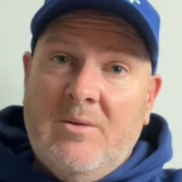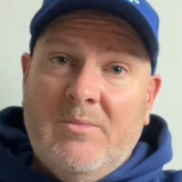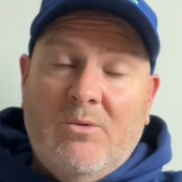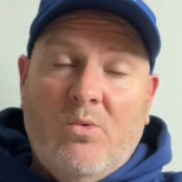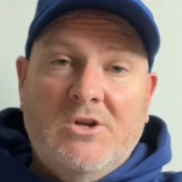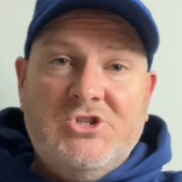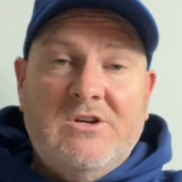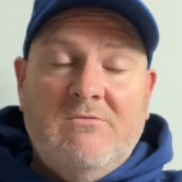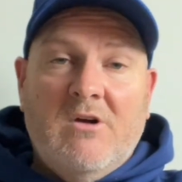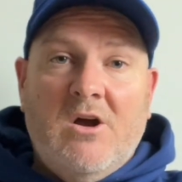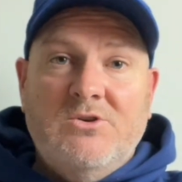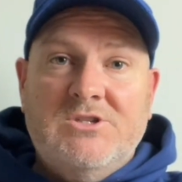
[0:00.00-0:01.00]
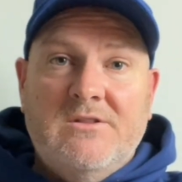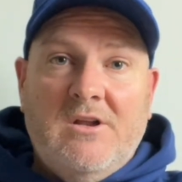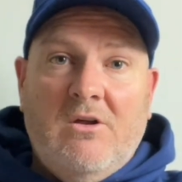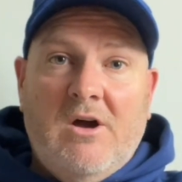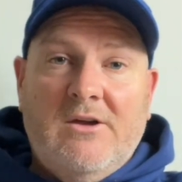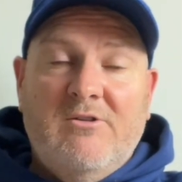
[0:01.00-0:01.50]
But watching Roach and the
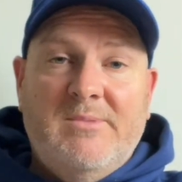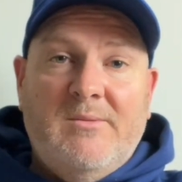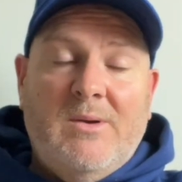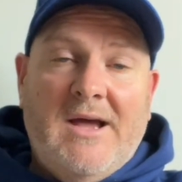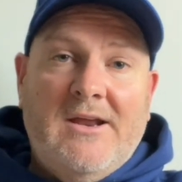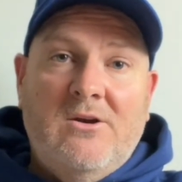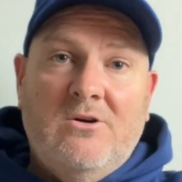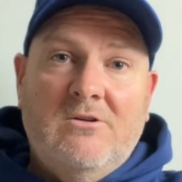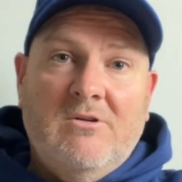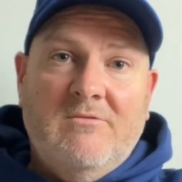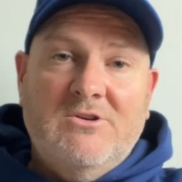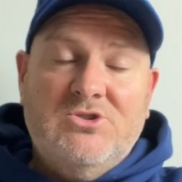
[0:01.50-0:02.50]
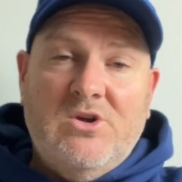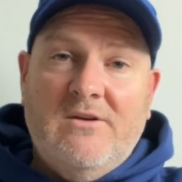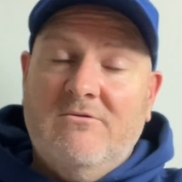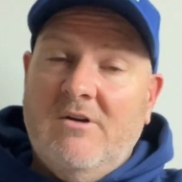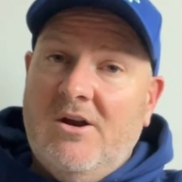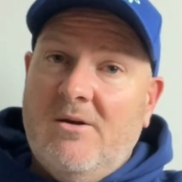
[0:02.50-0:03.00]
like have been playing hooker in reserve
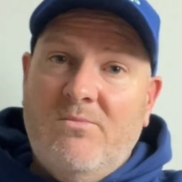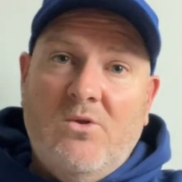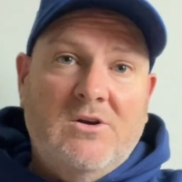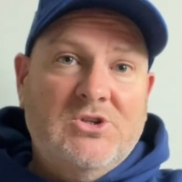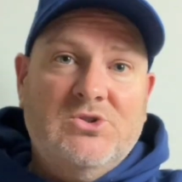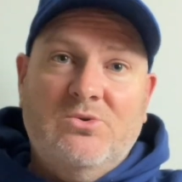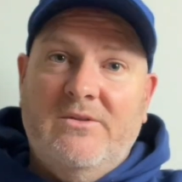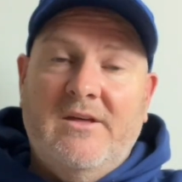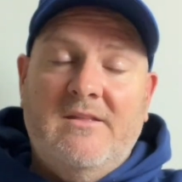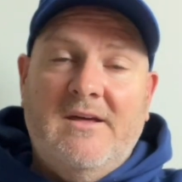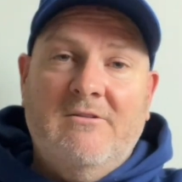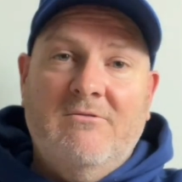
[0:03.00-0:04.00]
grade, I'm not sure that they're